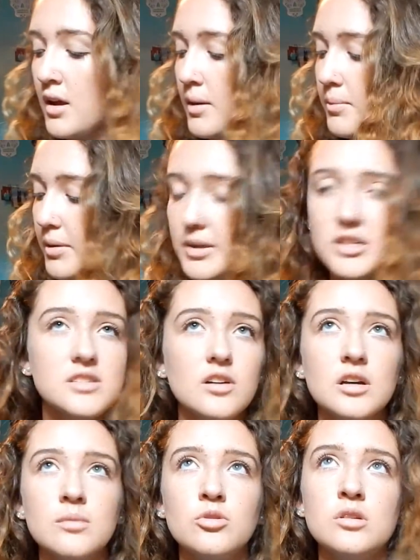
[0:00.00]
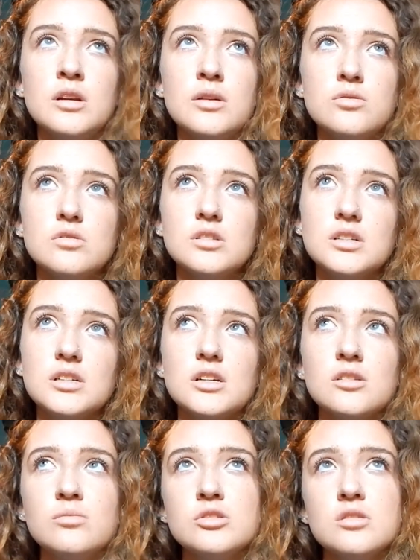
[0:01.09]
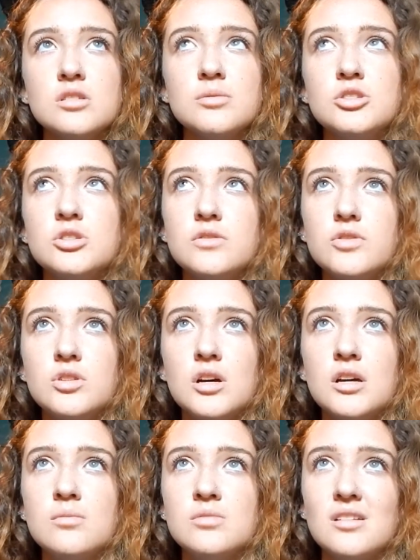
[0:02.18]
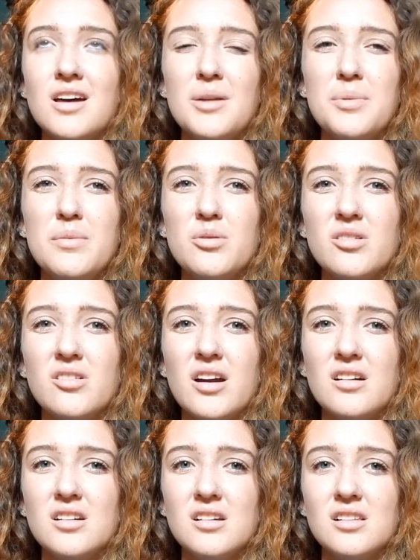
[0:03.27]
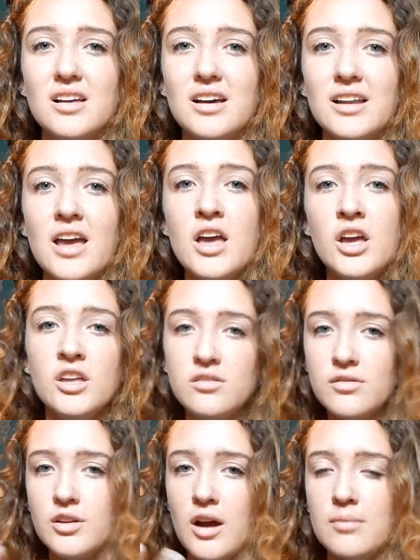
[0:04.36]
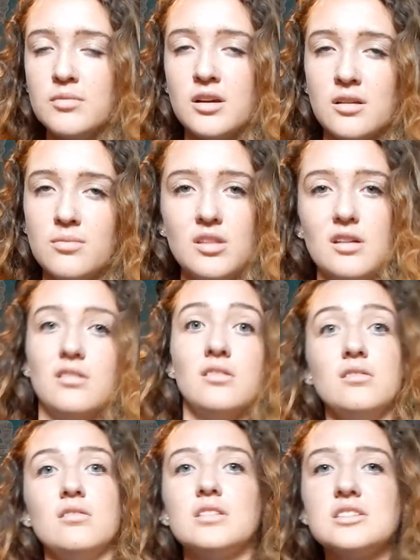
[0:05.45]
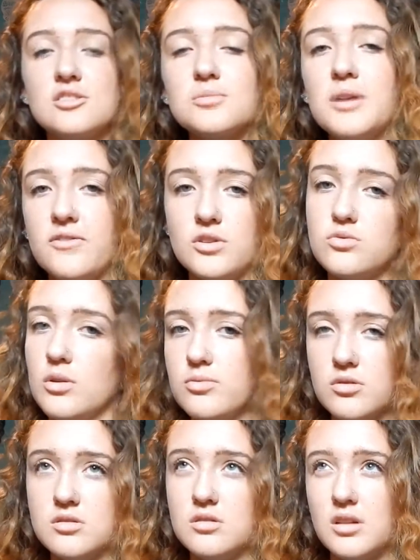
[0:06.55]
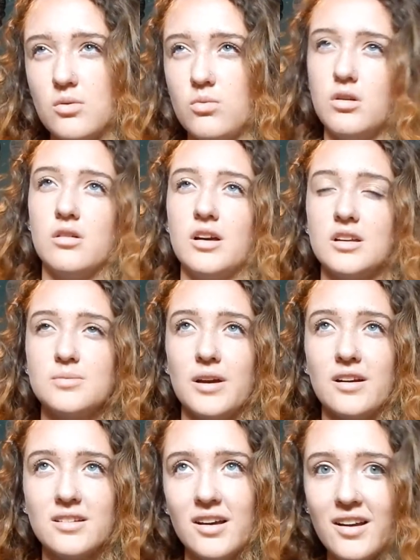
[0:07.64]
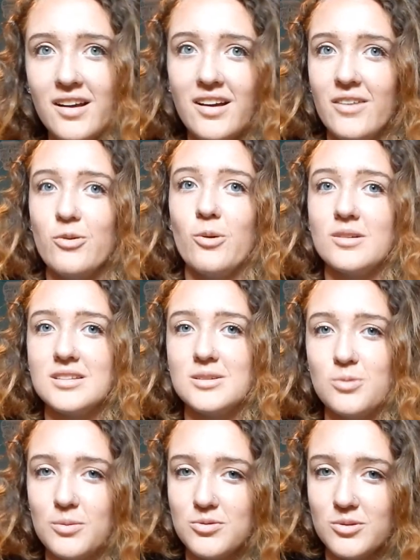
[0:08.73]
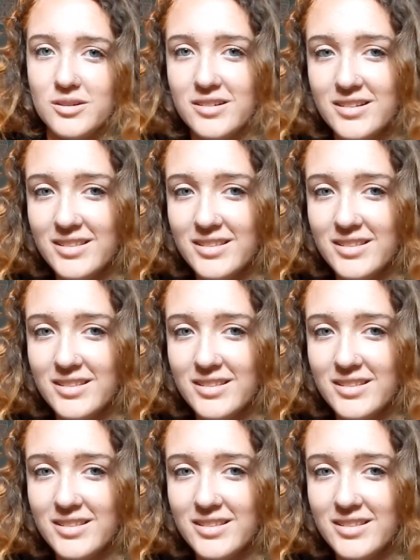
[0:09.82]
But Pierce the Veil came on. It was really good. I almost lost my shoe a few times. A lot of people were crowding a lot. You know, I'm not going to be like, oh, because this was my first Warped Tour, so, like, what do I expect? Of course, it's Warped Tour.